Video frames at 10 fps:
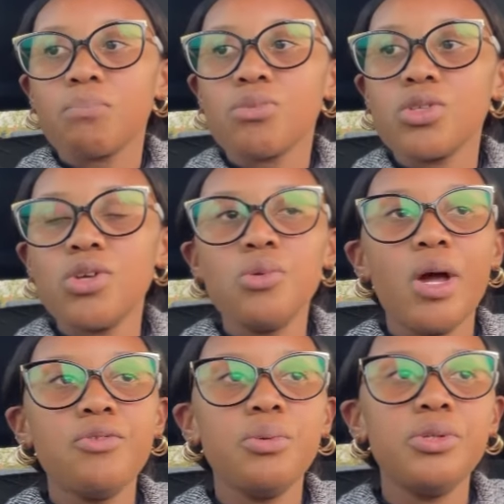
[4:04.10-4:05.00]
So at
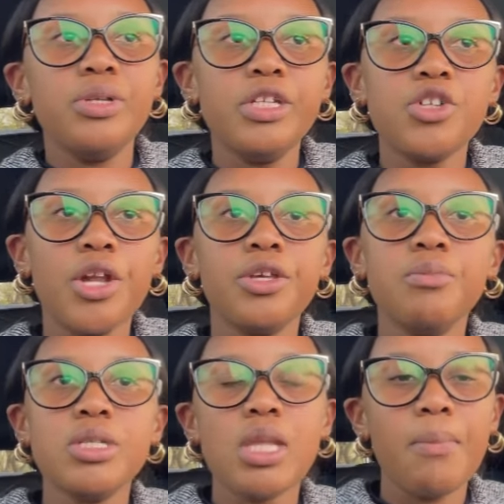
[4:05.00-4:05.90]
one road, he tried to give
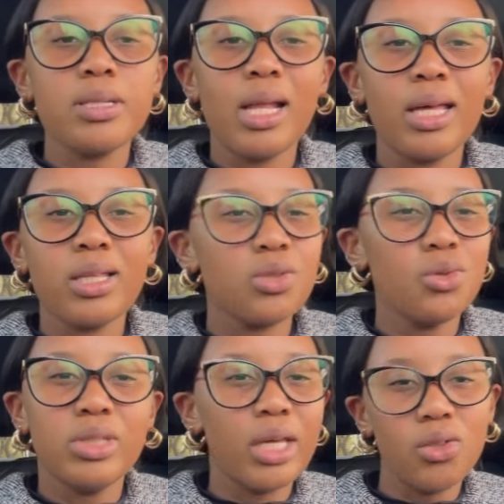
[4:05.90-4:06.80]
me his number. I was like, no
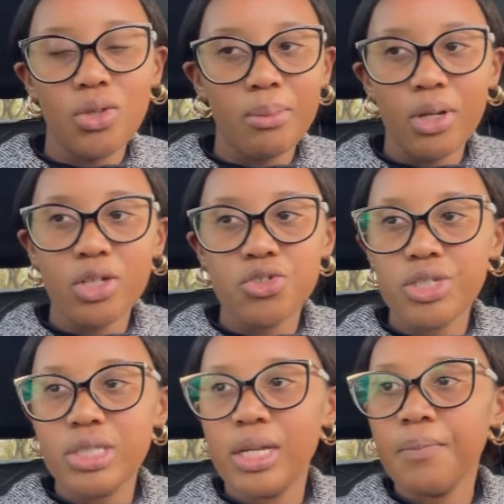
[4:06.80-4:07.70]
thank you, I'm not
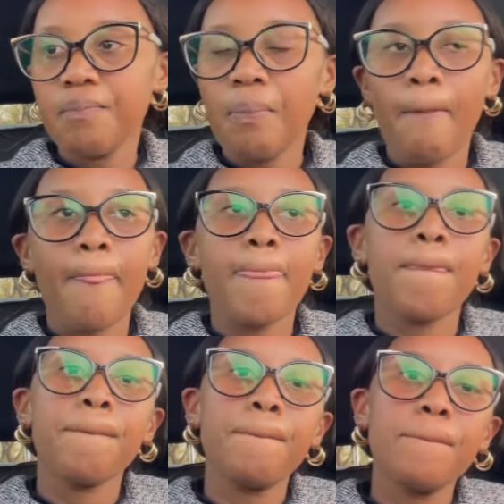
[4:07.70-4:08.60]
interested.
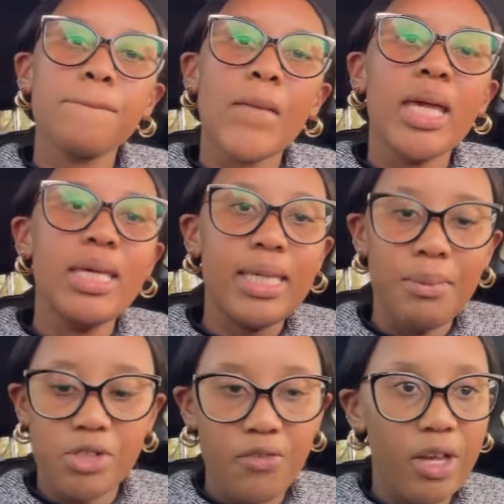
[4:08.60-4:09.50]
He
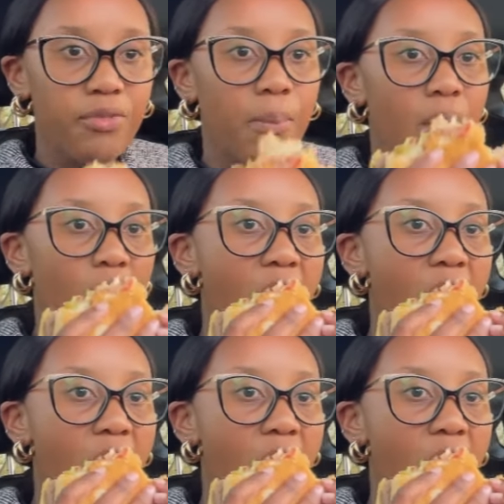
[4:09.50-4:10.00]
kept driving after me.